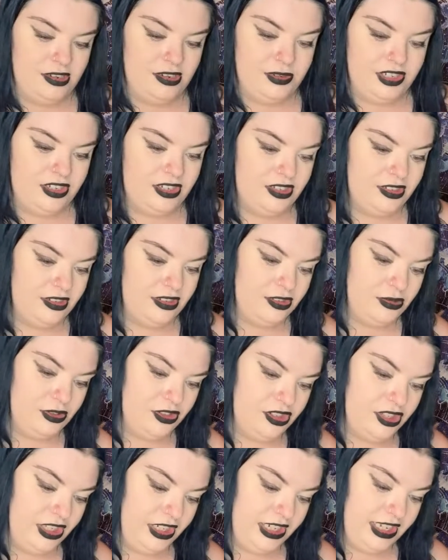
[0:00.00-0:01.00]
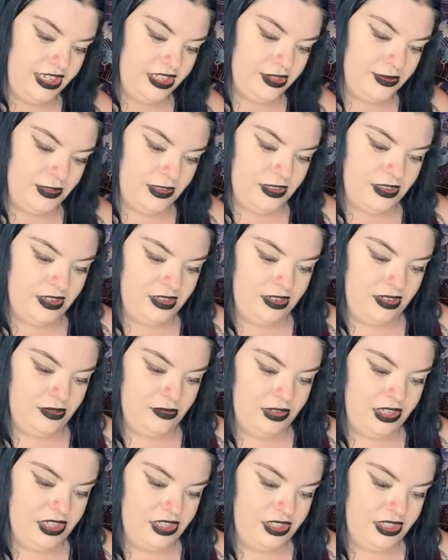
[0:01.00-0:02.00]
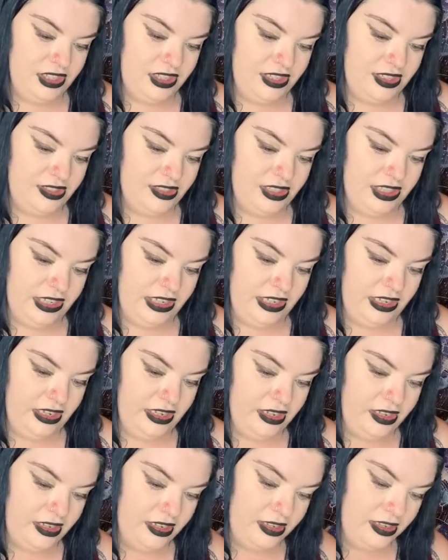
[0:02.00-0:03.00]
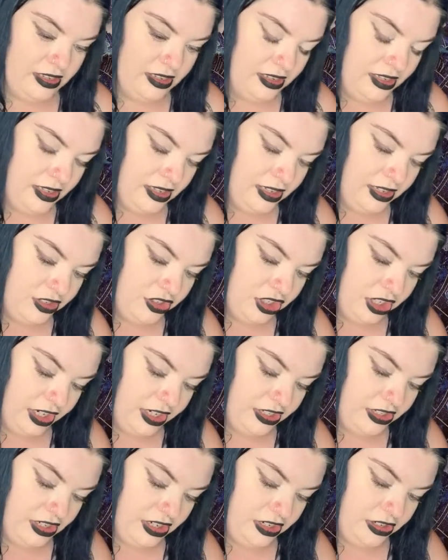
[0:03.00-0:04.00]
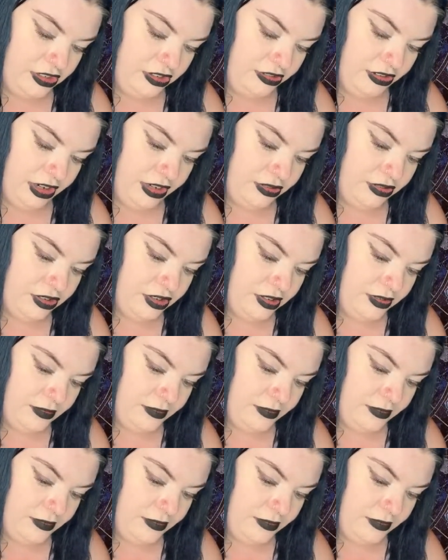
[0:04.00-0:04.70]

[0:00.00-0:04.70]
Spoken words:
we're going to swatch the next one, which is the shade Underground.